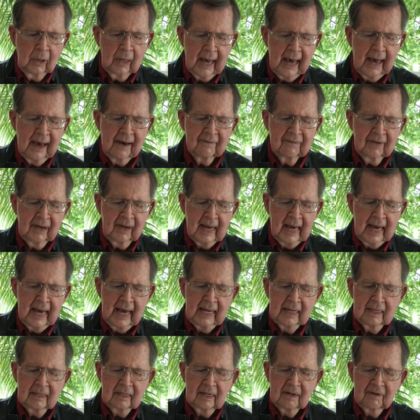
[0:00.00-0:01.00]
have
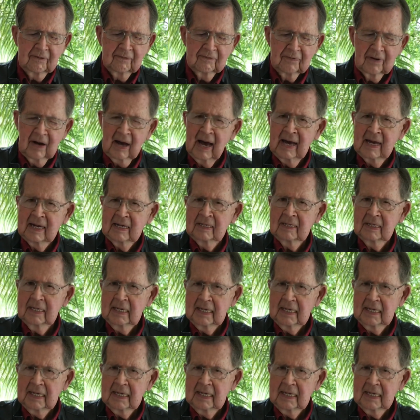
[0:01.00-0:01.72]
had divine